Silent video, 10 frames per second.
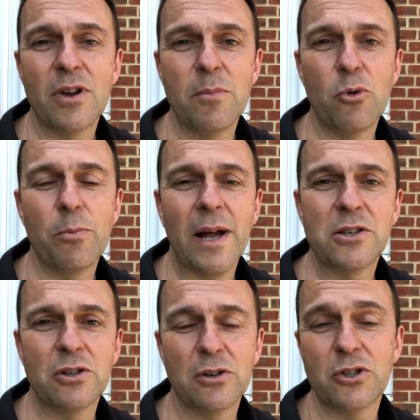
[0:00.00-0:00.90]
You'll hit more
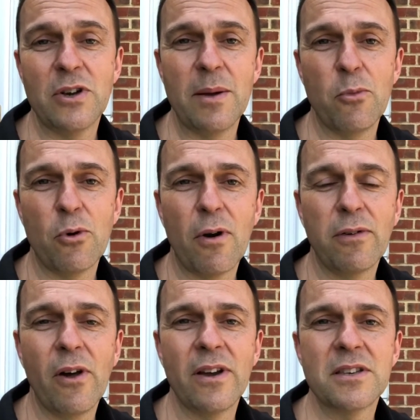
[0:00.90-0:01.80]
bad shots, you'll hit
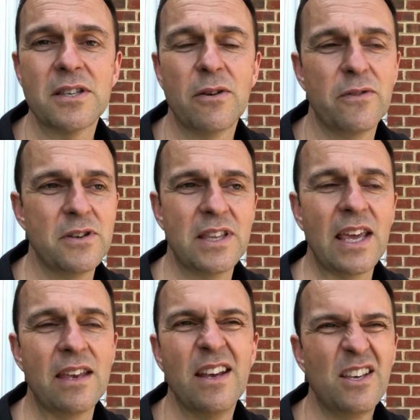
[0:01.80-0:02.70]
more offline. So first
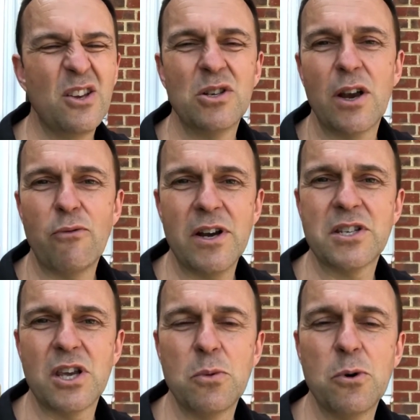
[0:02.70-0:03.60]
thing, usually a
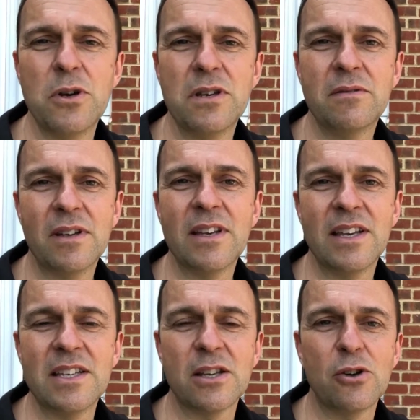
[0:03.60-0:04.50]
rescue wood
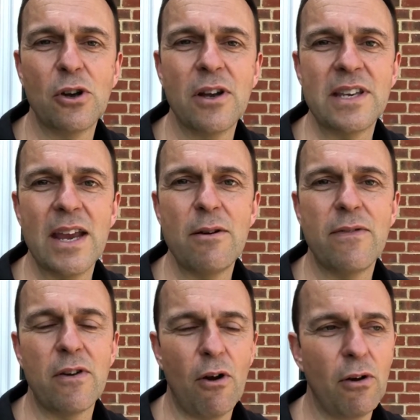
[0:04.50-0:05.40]
is a good idea
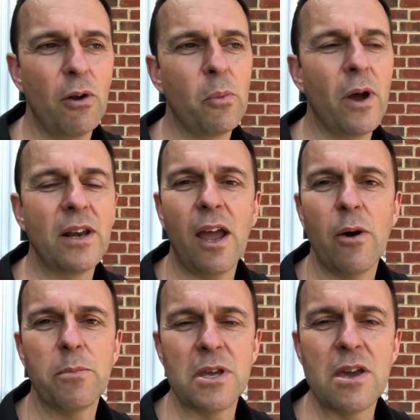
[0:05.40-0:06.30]
if you've got a long way to
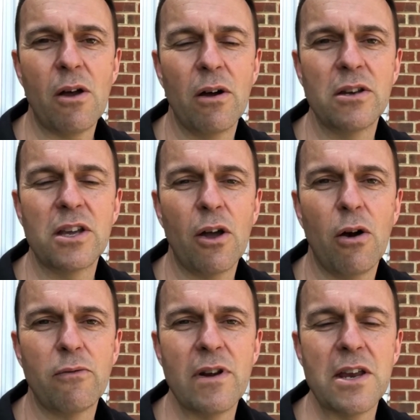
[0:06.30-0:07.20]
go but you
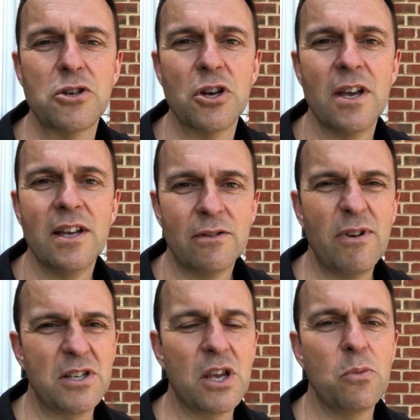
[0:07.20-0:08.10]
can't reach.
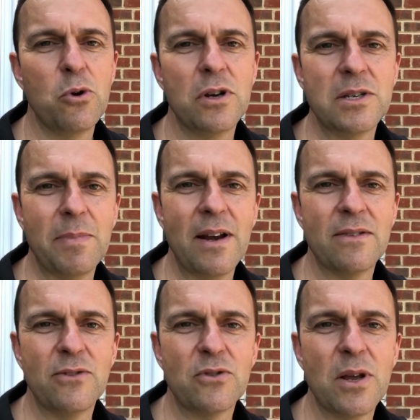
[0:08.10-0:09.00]
Rescue wood is
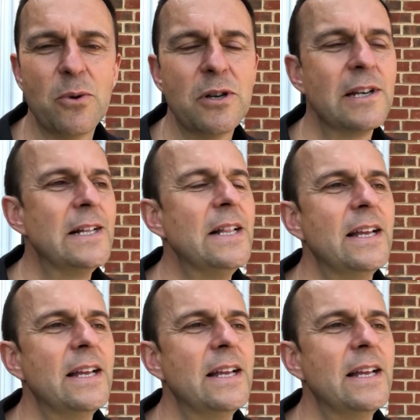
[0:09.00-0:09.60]
better than 3-wood.